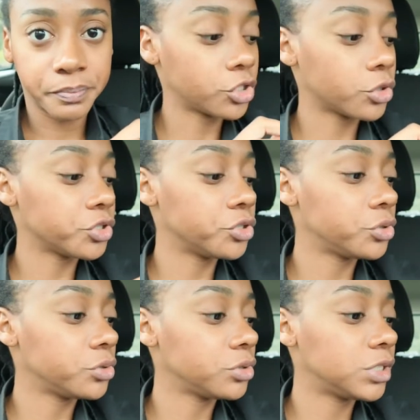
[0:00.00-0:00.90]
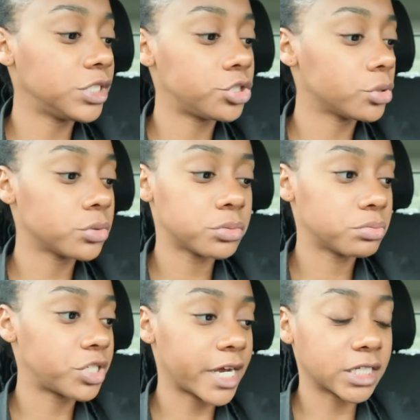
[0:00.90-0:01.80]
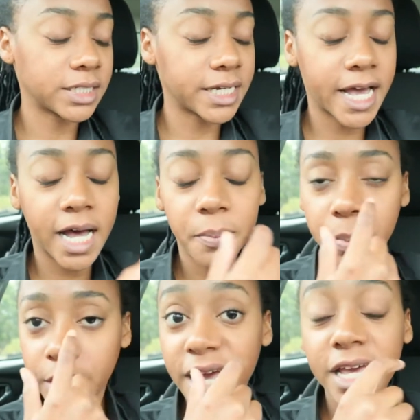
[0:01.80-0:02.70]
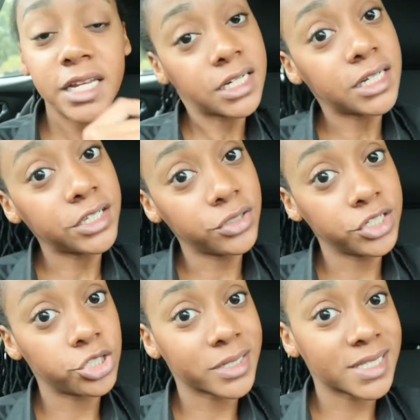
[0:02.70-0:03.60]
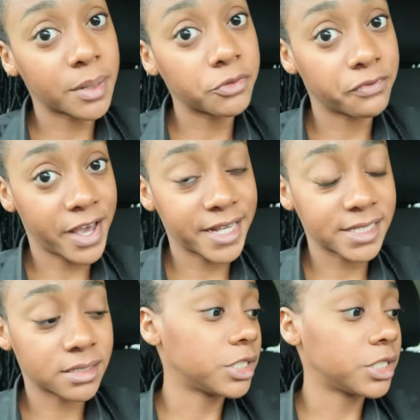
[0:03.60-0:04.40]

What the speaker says: So you need to check the app and you need to accept fast,